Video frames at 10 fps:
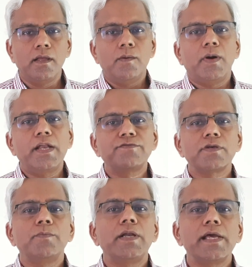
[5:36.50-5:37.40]
But if
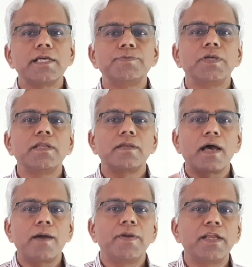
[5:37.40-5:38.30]
somebody has been
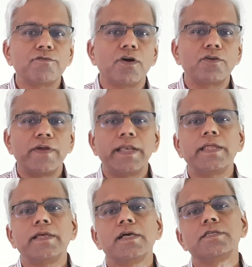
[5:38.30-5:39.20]
diabetic for 20
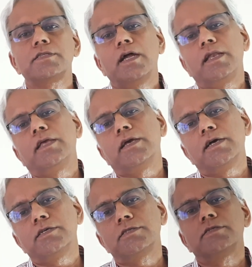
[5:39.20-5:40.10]
years, 30
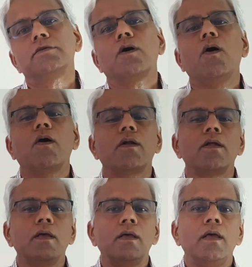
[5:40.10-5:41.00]
years, or
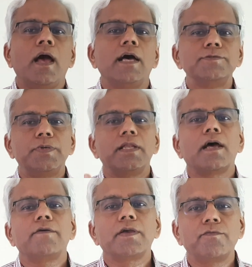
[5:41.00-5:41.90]
has been
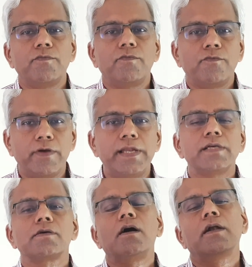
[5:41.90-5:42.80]
having
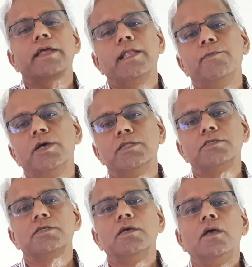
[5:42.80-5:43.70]
various heart ailments
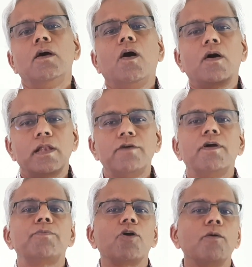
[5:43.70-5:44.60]
or liver
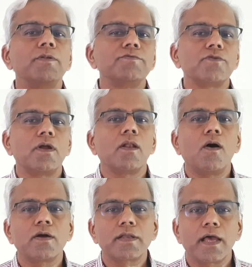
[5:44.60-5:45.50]
problems for a
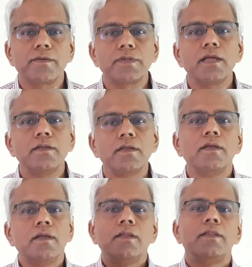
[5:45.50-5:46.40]
long time, then
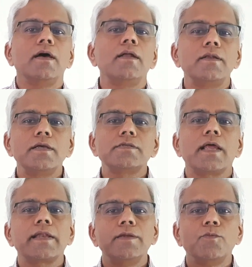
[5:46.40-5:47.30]
they are in a
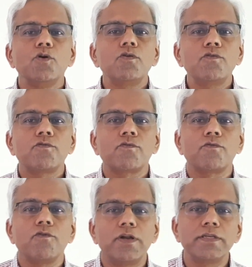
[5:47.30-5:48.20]
slightly more
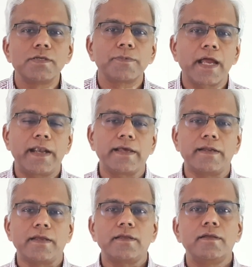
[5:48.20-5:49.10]
worrisome
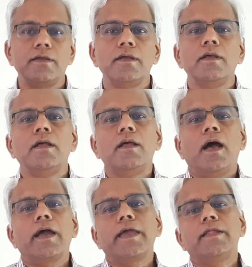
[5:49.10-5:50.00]
category.
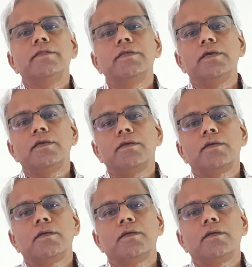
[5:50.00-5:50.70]
Again, the